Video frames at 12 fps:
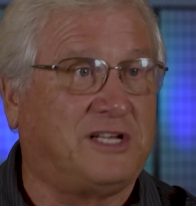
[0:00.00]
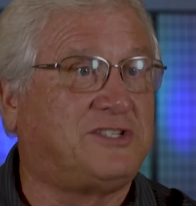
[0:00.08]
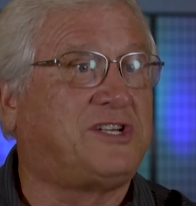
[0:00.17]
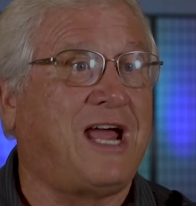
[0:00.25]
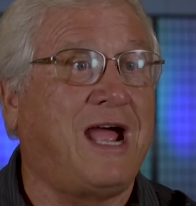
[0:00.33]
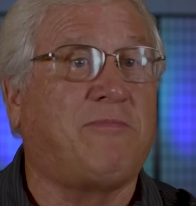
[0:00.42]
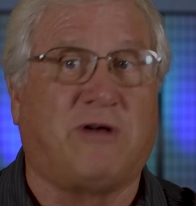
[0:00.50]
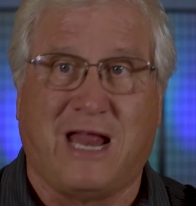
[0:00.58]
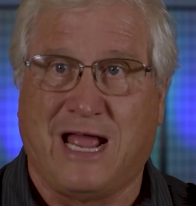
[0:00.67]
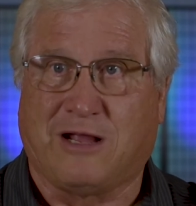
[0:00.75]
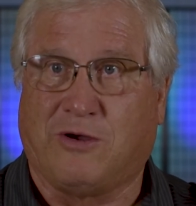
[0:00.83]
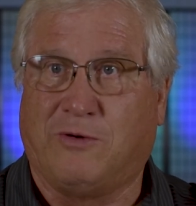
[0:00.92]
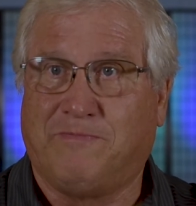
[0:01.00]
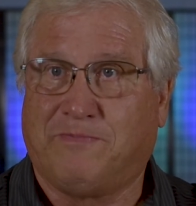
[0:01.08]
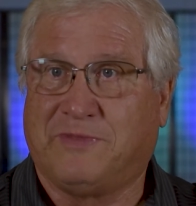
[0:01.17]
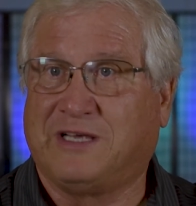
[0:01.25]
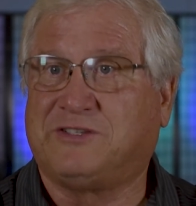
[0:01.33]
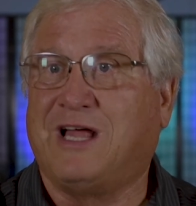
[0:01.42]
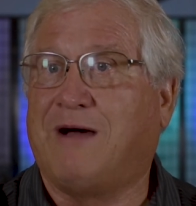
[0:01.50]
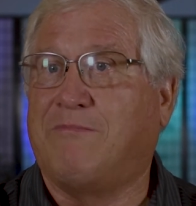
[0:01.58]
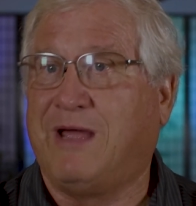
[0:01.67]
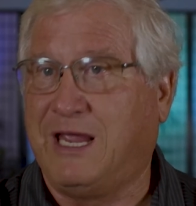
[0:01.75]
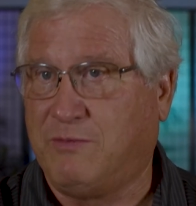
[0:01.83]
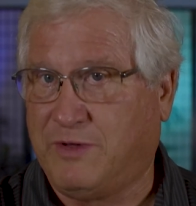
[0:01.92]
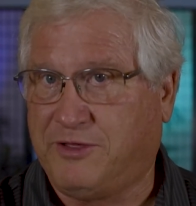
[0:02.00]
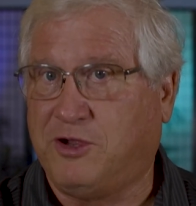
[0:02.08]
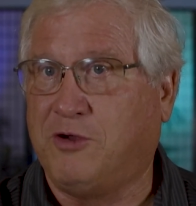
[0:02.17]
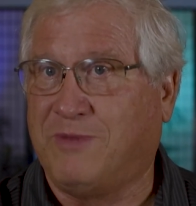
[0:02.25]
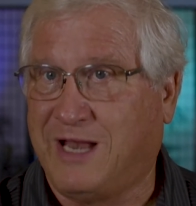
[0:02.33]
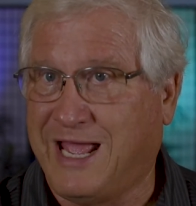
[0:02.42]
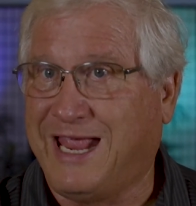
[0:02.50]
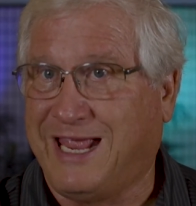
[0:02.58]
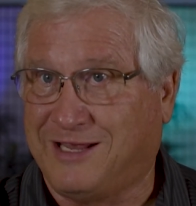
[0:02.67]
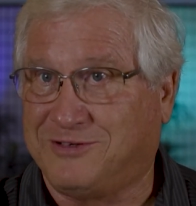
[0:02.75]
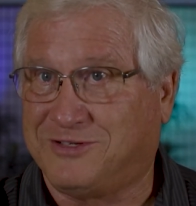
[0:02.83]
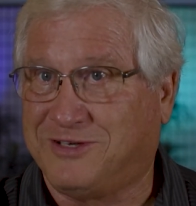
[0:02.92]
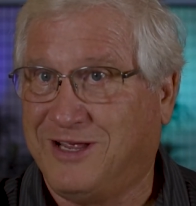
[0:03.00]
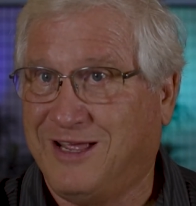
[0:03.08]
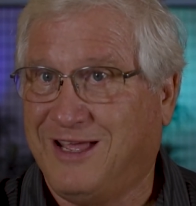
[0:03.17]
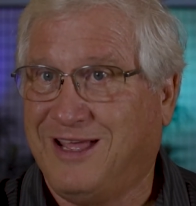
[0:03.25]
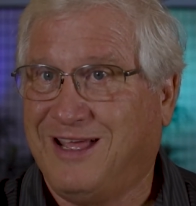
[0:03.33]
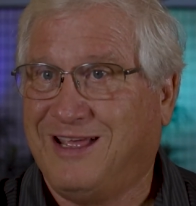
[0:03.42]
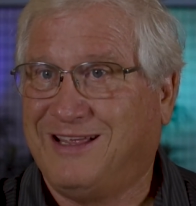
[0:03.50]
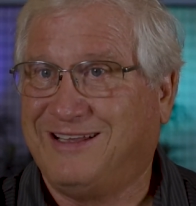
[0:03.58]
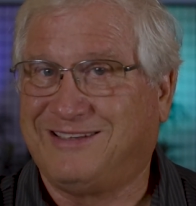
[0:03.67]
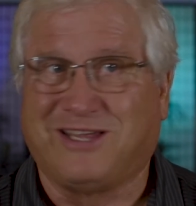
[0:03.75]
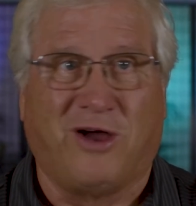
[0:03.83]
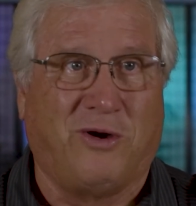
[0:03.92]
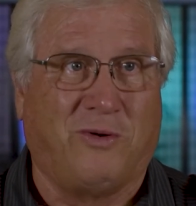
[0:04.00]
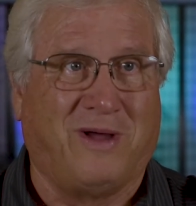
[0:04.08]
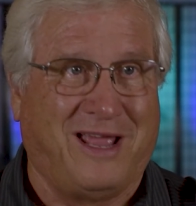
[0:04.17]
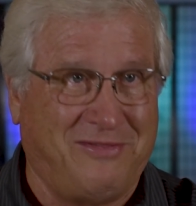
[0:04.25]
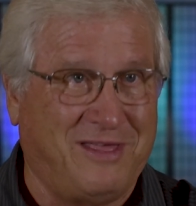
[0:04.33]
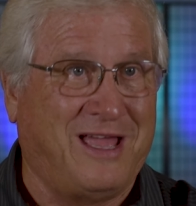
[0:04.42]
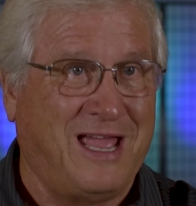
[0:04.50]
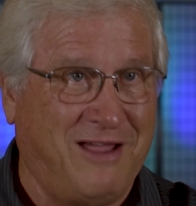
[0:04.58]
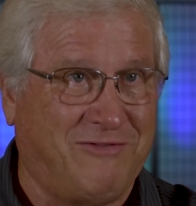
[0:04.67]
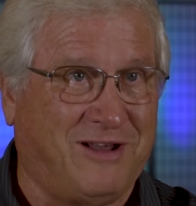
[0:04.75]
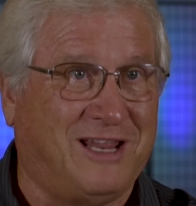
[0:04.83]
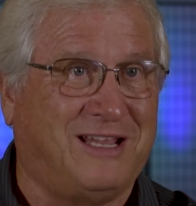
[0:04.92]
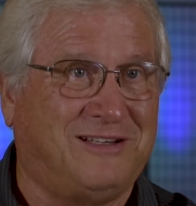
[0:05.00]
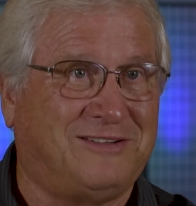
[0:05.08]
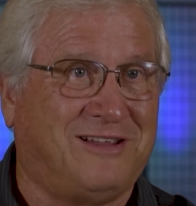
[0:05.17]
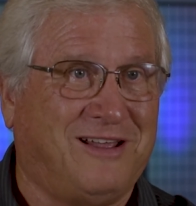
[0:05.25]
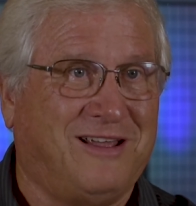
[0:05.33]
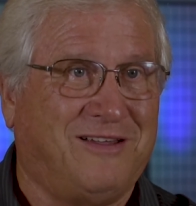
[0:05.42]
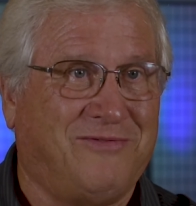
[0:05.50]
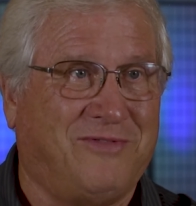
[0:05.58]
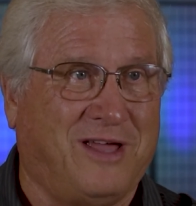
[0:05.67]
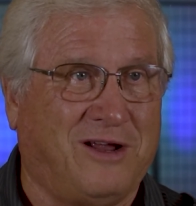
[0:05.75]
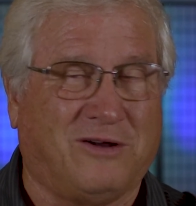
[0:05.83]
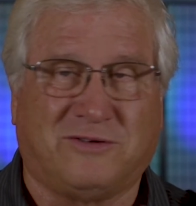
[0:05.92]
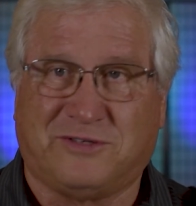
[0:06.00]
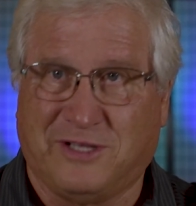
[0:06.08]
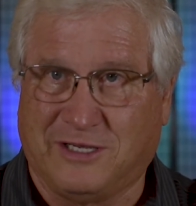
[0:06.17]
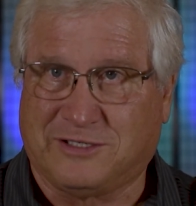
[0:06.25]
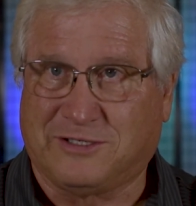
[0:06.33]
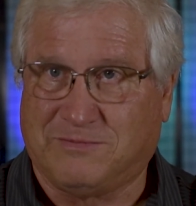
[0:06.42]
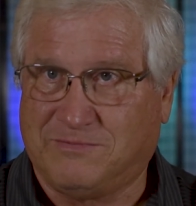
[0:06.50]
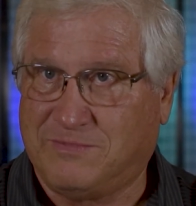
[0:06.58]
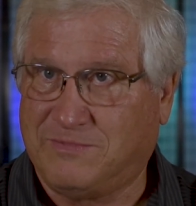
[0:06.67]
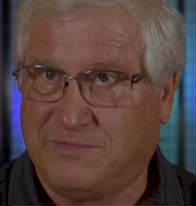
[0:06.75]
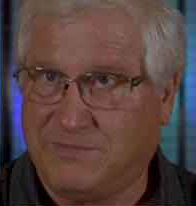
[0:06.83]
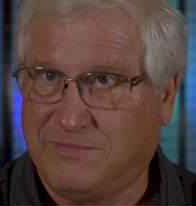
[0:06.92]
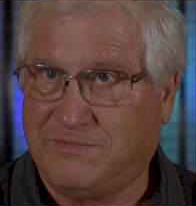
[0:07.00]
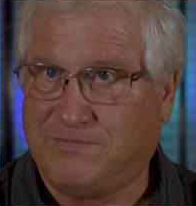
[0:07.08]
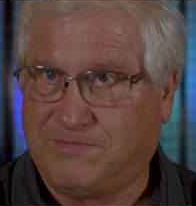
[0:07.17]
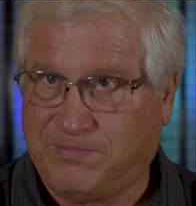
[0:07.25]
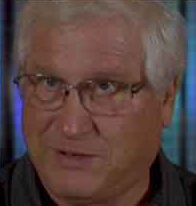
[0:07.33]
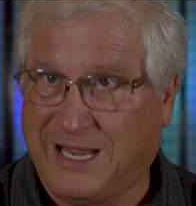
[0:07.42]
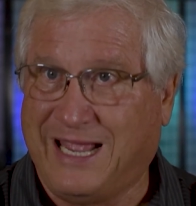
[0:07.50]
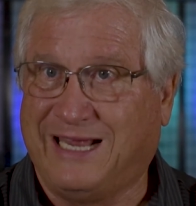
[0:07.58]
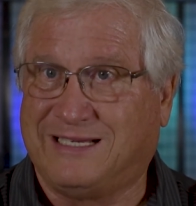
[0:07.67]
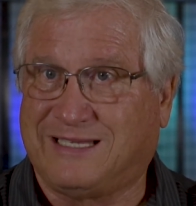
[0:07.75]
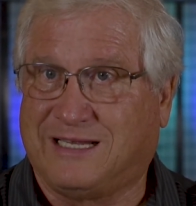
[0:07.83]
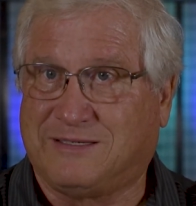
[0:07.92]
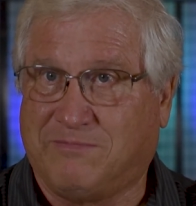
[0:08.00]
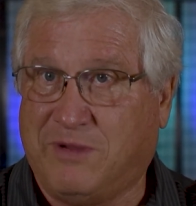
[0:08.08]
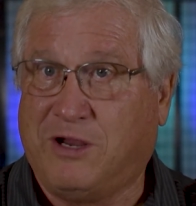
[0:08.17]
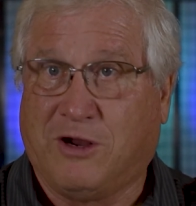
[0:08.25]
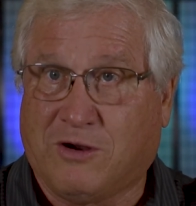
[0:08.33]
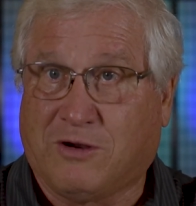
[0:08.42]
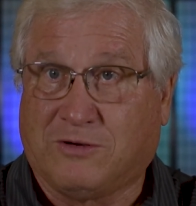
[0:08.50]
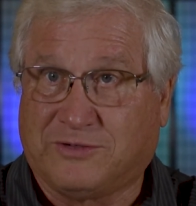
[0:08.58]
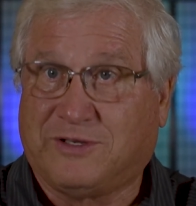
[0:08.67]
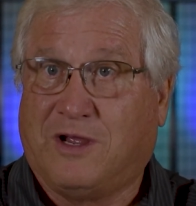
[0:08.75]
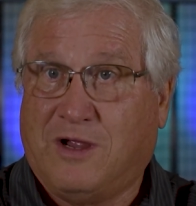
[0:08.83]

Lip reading: tabernacle that's not made with human hands. So in the heavenlies, there's this place that mirrors,